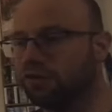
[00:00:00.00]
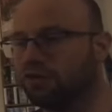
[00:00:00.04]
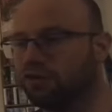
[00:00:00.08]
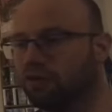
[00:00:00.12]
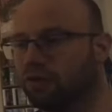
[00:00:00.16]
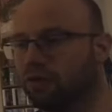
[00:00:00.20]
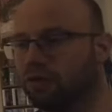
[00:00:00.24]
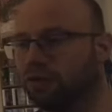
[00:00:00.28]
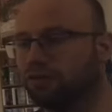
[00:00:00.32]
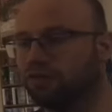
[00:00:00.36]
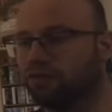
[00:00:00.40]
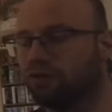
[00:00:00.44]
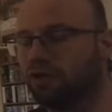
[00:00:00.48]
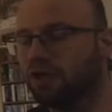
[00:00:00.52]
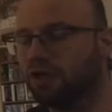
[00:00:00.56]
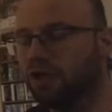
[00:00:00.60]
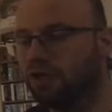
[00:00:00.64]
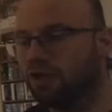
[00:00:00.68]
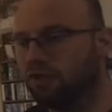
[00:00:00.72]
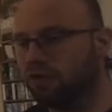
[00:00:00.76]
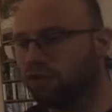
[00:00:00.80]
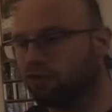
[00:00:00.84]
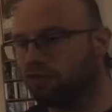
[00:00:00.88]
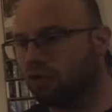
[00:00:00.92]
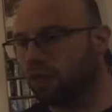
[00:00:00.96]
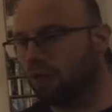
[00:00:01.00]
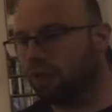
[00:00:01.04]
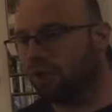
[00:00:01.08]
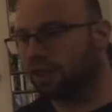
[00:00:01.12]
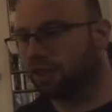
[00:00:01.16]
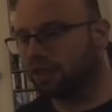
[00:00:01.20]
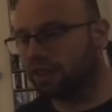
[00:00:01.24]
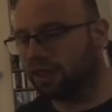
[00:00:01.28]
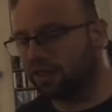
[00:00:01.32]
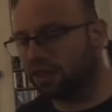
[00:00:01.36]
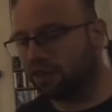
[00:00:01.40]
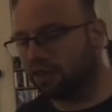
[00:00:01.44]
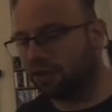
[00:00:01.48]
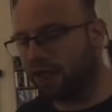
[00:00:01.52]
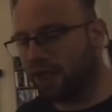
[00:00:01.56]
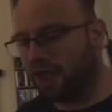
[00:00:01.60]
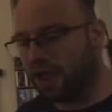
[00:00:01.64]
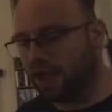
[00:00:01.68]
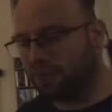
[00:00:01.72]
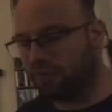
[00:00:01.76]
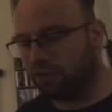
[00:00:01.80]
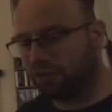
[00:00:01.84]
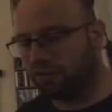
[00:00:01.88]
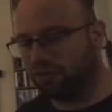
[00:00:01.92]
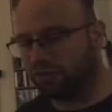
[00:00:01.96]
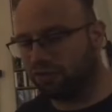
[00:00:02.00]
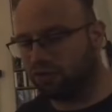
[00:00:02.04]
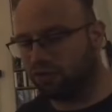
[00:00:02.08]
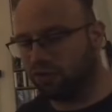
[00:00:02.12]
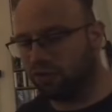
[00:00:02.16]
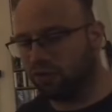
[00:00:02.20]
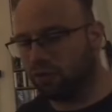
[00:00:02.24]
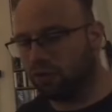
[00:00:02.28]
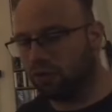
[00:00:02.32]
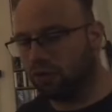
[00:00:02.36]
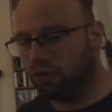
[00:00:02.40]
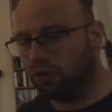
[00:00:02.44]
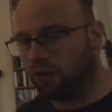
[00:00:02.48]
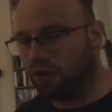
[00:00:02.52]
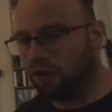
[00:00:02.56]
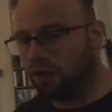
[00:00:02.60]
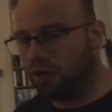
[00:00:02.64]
So it's showing that they're able to